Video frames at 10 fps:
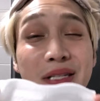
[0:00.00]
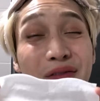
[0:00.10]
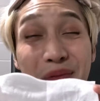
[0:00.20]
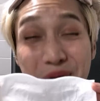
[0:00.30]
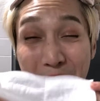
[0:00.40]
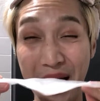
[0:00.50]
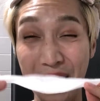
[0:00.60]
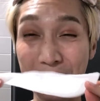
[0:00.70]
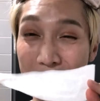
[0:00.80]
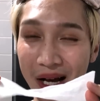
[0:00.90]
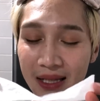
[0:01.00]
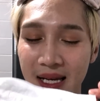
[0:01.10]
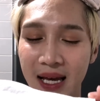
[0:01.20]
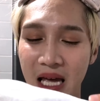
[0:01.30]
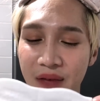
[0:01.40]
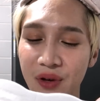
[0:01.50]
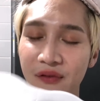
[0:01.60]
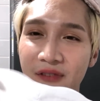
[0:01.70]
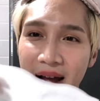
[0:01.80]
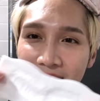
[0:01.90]
These are from Japan, but if you
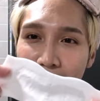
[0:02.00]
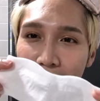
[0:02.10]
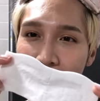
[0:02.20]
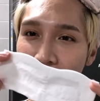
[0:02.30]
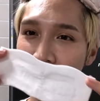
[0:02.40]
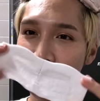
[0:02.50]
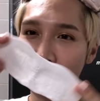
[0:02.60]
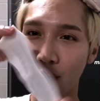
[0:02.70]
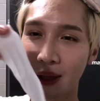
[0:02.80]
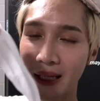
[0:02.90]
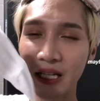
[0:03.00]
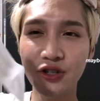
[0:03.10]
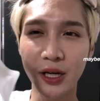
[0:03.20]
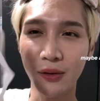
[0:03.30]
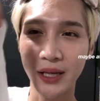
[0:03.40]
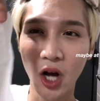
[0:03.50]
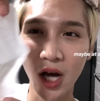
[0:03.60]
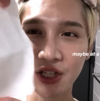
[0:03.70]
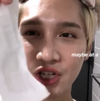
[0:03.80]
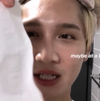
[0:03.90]
can find them, or like in general,
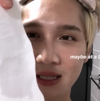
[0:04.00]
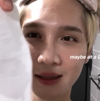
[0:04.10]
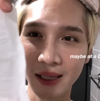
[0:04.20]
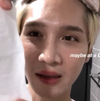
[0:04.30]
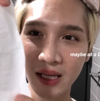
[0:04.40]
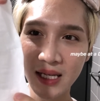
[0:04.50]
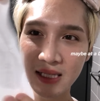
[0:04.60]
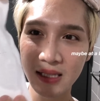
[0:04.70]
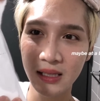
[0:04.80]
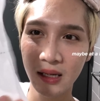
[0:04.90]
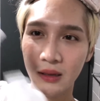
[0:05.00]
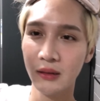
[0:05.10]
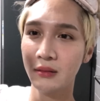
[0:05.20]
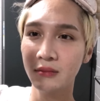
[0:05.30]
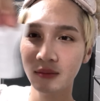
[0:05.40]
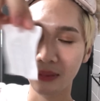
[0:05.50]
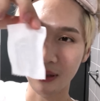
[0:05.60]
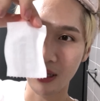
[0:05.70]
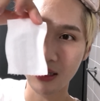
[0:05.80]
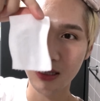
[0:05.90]
cotton sheets like this,
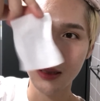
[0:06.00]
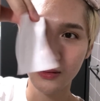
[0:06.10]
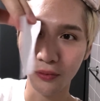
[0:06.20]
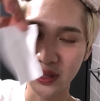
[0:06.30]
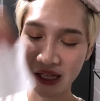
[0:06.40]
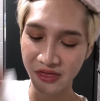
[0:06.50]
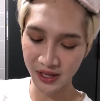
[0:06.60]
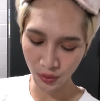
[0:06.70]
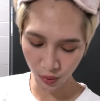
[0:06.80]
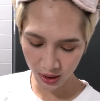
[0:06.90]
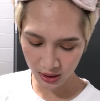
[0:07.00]
like this, really thin